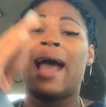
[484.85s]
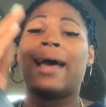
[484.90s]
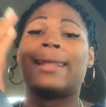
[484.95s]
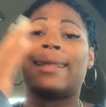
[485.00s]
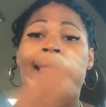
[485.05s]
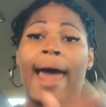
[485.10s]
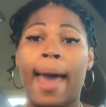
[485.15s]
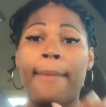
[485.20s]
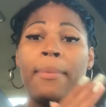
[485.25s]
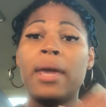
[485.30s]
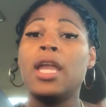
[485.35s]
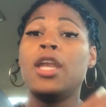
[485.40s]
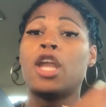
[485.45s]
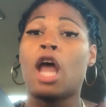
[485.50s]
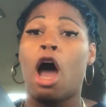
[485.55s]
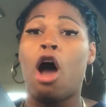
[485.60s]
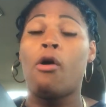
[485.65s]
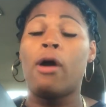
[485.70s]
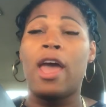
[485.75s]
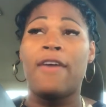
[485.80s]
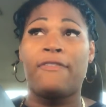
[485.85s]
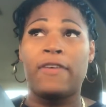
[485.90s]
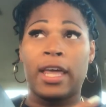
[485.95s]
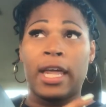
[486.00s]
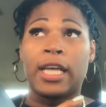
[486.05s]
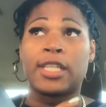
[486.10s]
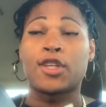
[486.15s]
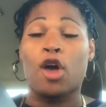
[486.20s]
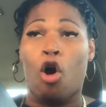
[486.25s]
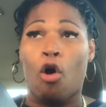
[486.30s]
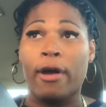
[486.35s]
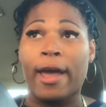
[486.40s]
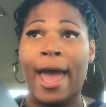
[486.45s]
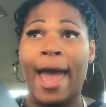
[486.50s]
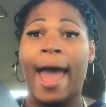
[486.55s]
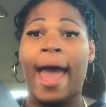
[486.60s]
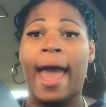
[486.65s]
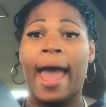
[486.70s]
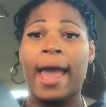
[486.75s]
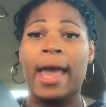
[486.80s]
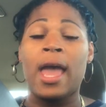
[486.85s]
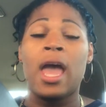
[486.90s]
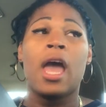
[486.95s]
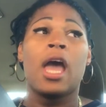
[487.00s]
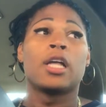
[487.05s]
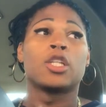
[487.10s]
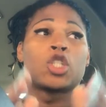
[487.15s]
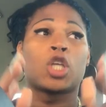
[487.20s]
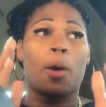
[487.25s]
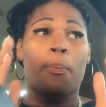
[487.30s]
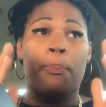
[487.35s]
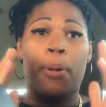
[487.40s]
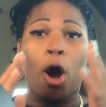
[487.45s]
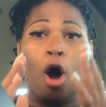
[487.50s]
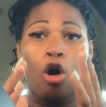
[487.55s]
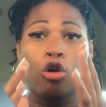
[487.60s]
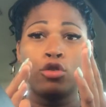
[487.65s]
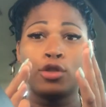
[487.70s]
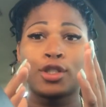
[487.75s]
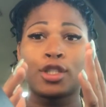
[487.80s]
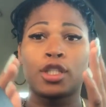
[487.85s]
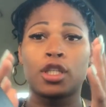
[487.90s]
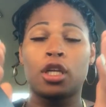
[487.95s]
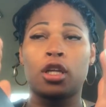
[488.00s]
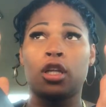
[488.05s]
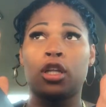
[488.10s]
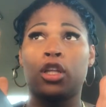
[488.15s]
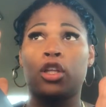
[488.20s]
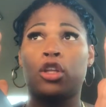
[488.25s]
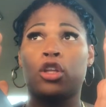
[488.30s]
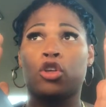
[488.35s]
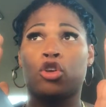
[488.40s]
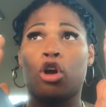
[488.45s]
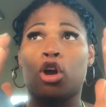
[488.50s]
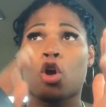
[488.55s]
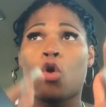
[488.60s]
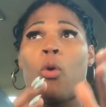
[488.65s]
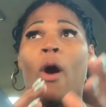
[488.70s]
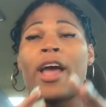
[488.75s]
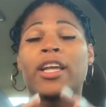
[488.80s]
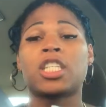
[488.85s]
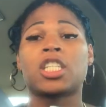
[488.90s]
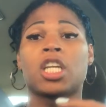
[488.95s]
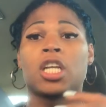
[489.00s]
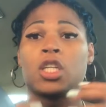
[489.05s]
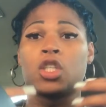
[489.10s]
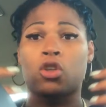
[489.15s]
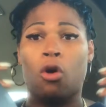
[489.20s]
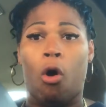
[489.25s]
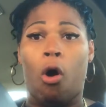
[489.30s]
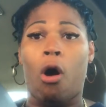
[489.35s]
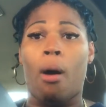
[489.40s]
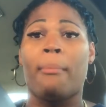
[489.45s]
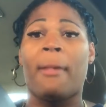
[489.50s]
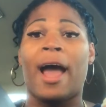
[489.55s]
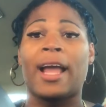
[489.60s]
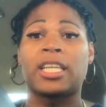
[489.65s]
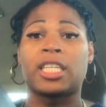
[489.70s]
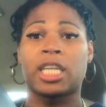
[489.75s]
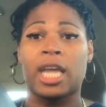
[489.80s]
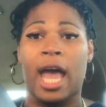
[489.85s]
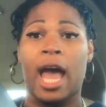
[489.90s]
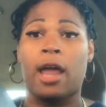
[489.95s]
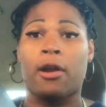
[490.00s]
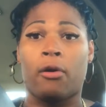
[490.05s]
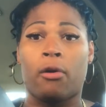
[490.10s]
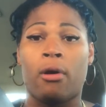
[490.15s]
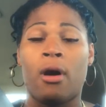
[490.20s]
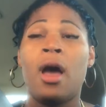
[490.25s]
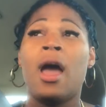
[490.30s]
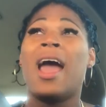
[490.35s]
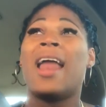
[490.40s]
let me know if it is okay to post your questions on my channel.